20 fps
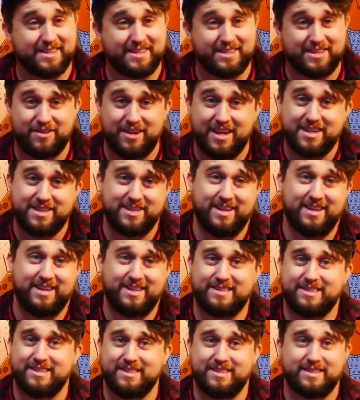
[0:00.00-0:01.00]
to the donation.
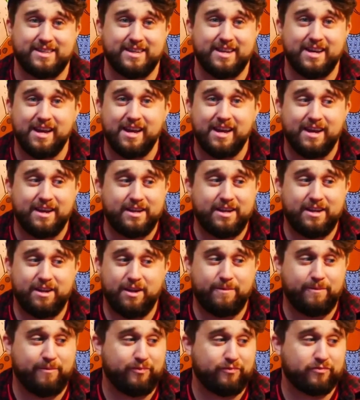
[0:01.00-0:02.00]
It's just,
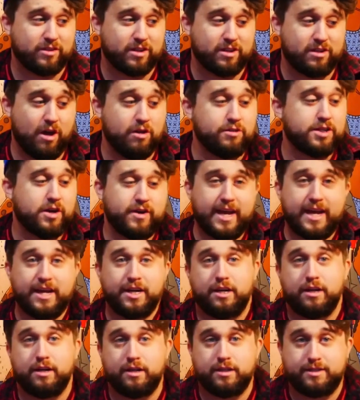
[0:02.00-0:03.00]
go
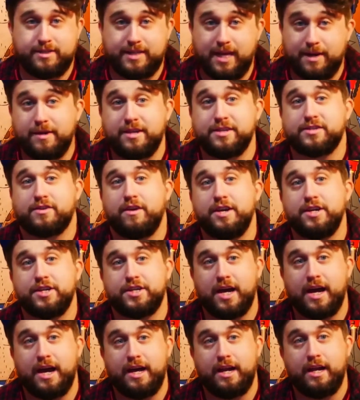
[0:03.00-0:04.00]
donate, send me a
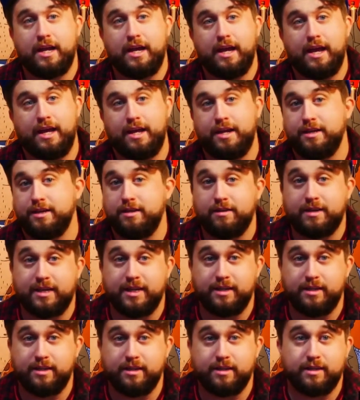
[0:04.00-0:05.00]
screenshot, and you
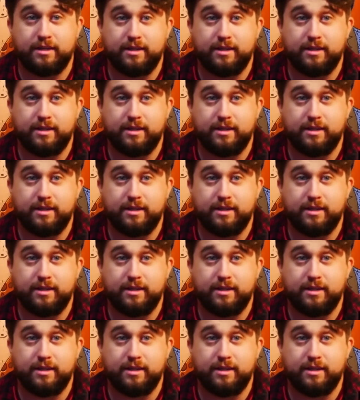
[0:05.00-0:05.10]
can...